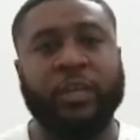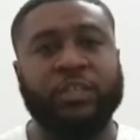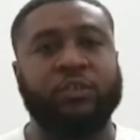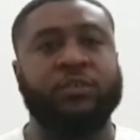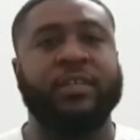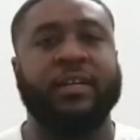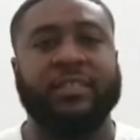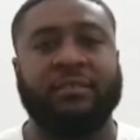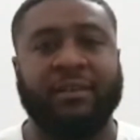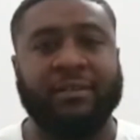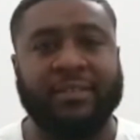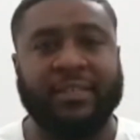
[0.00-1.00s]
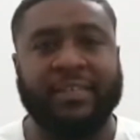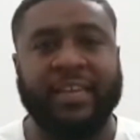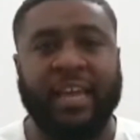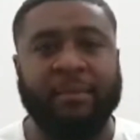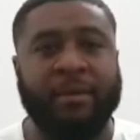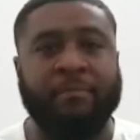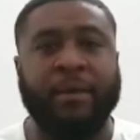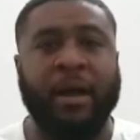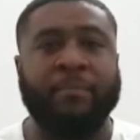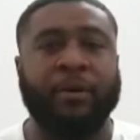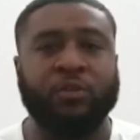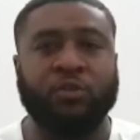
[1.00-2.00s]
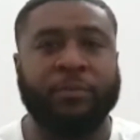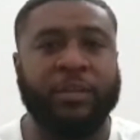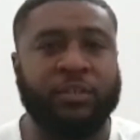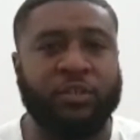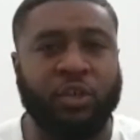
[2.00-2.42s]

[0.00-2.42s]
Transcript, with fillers: issues that surrounded the game, in my personal opinion.